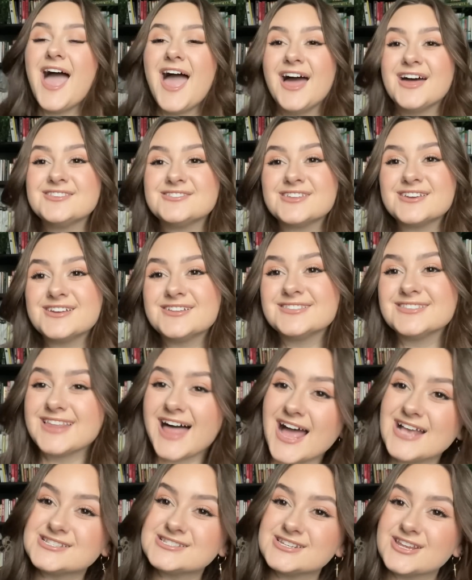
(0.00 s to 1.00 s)
And the
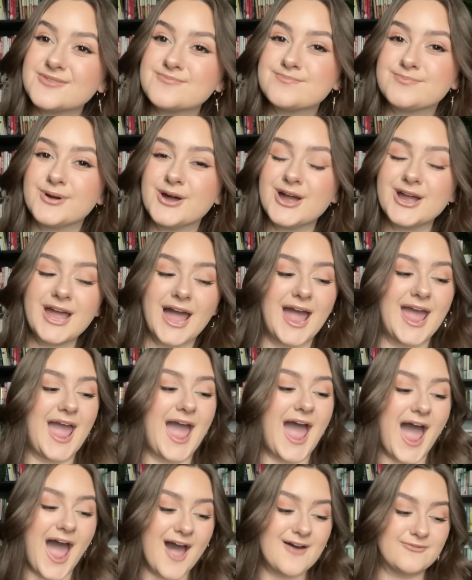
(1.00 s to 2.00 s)
last book I
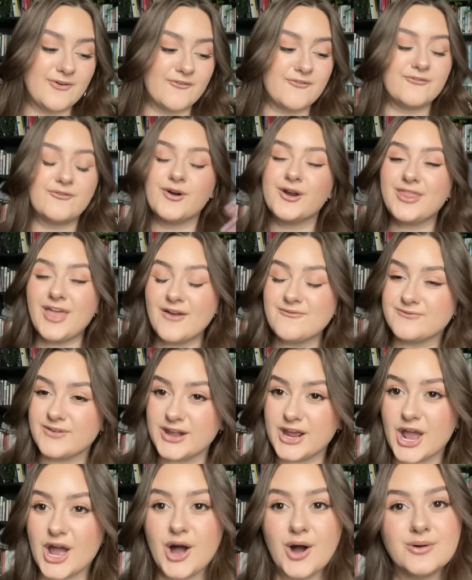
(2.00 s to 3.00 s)
have for that
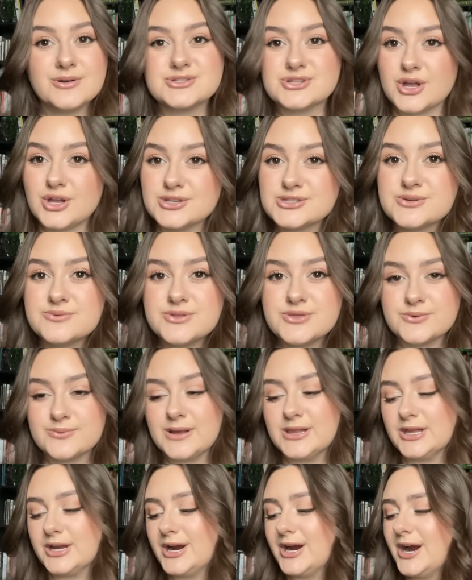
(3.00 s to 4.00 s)
video is also a
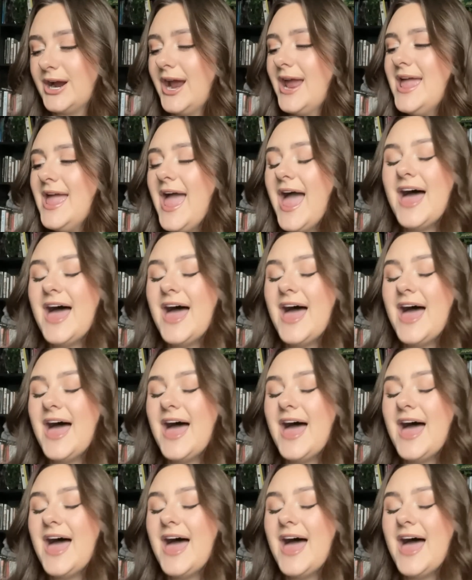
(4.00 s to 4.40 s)
thriller,